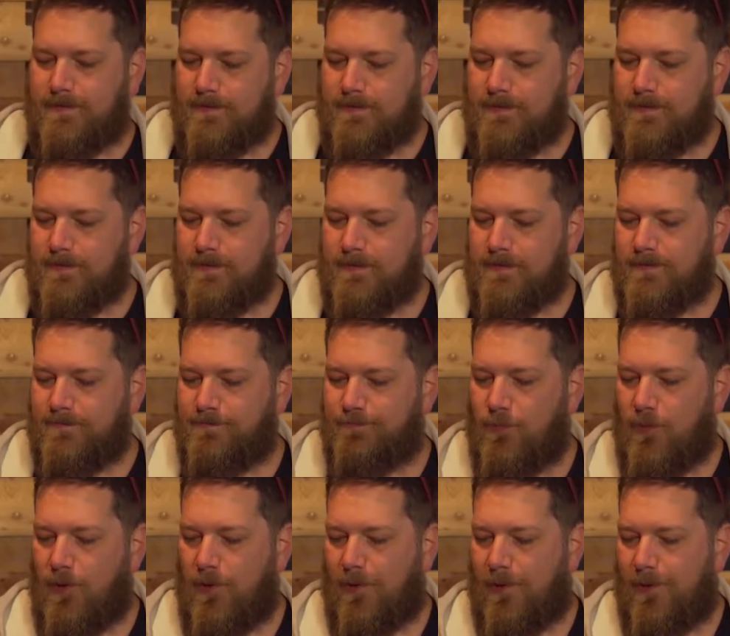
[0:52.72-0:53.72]

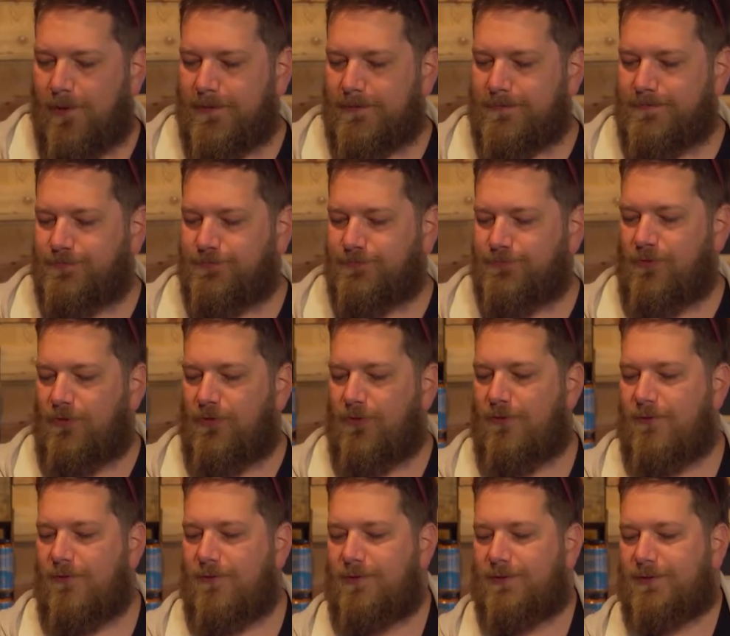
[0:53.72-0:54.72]

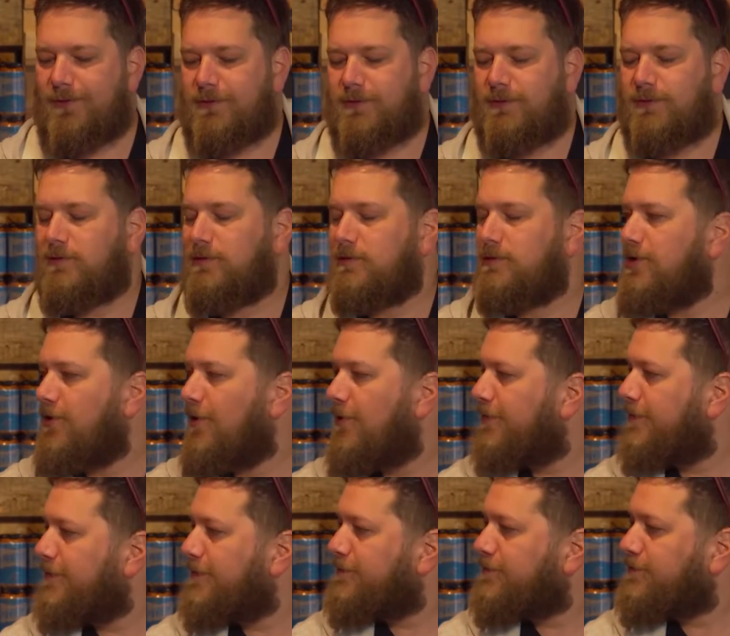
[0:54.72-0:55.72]

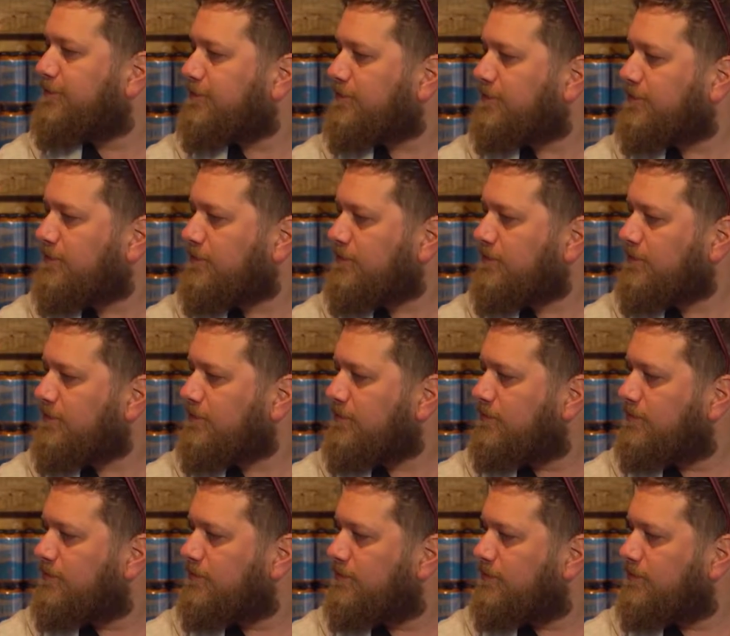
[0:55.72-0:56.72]

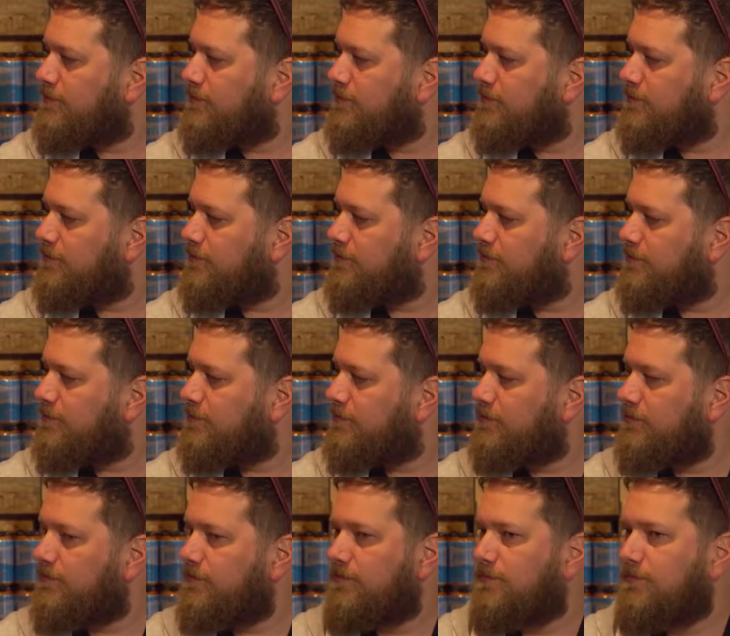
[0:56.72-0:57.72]

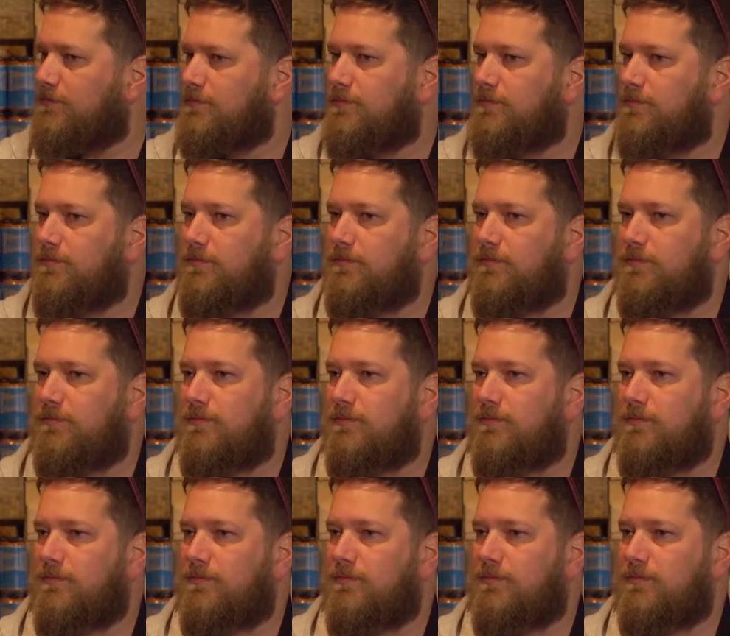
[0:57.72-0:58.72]

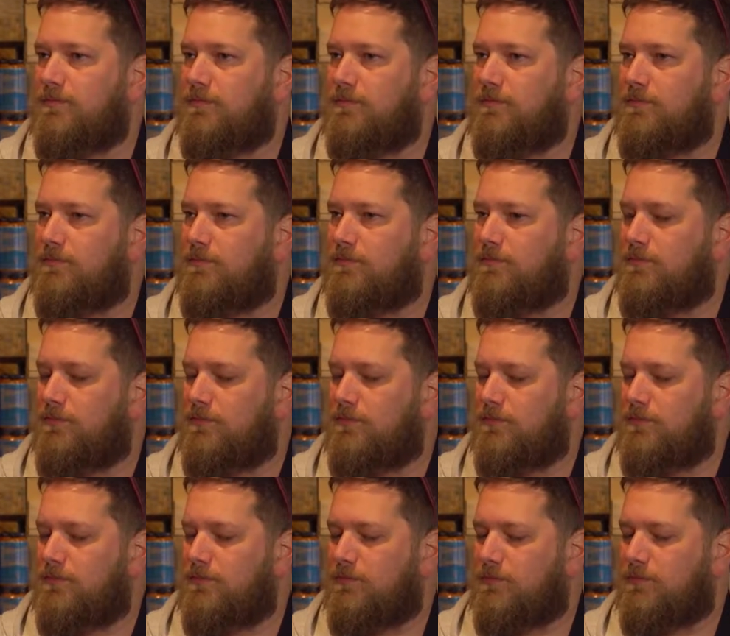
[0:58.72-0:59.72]

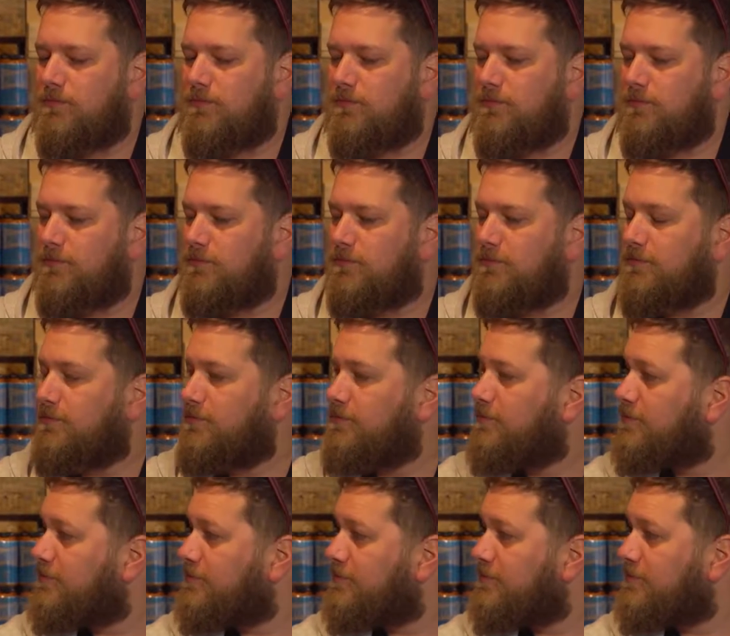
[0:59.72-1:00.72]
(silent)